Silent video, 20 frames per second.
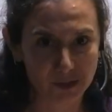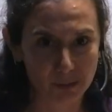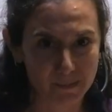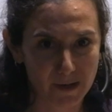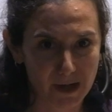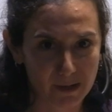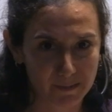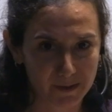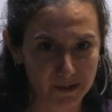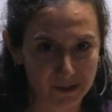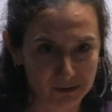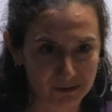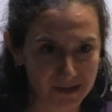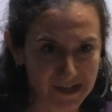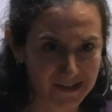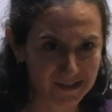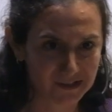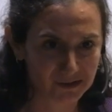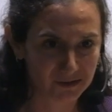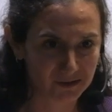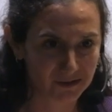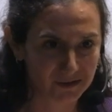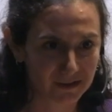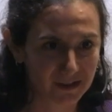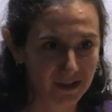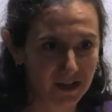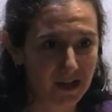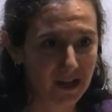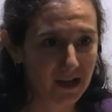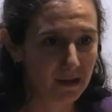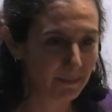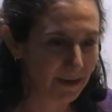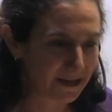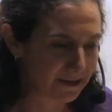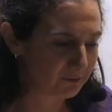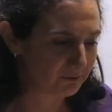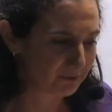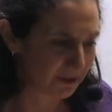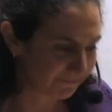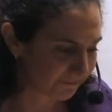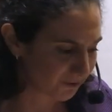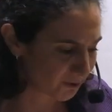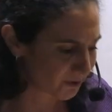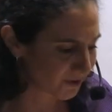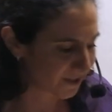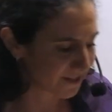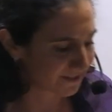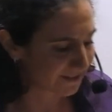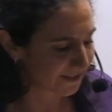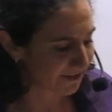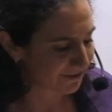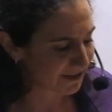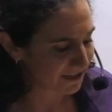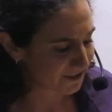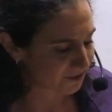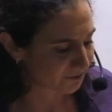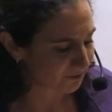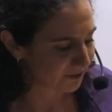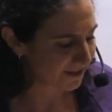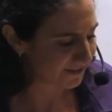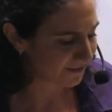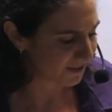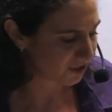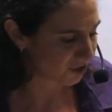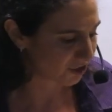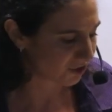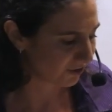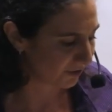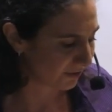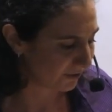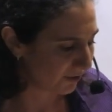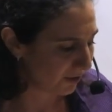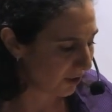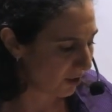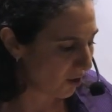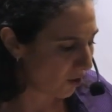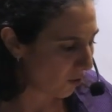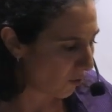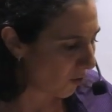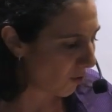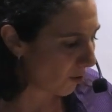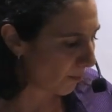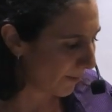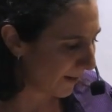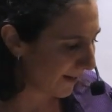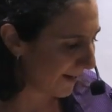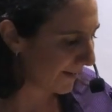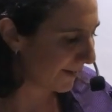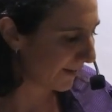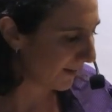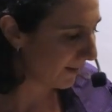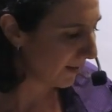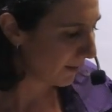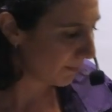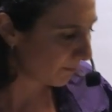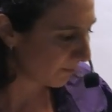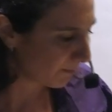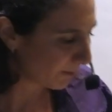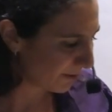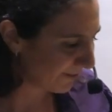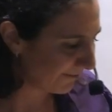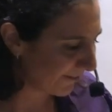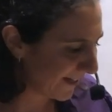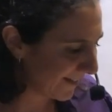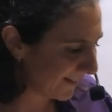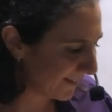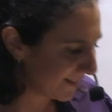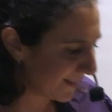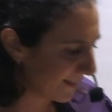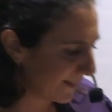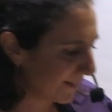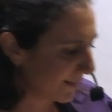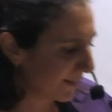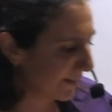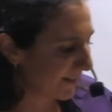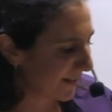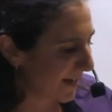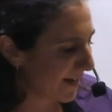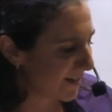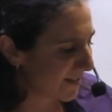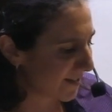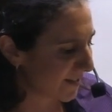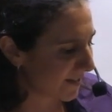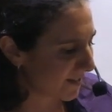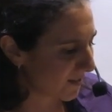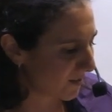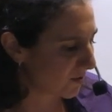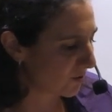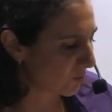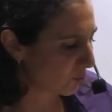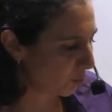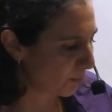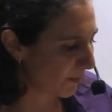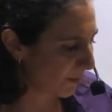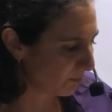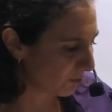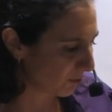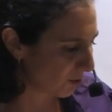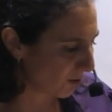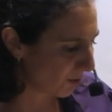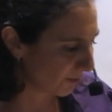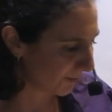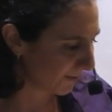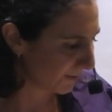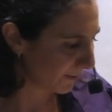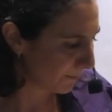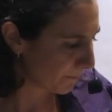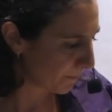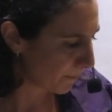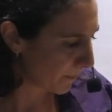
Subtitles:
the perpetrator by refusing their extradition or by preventing cases to be brought.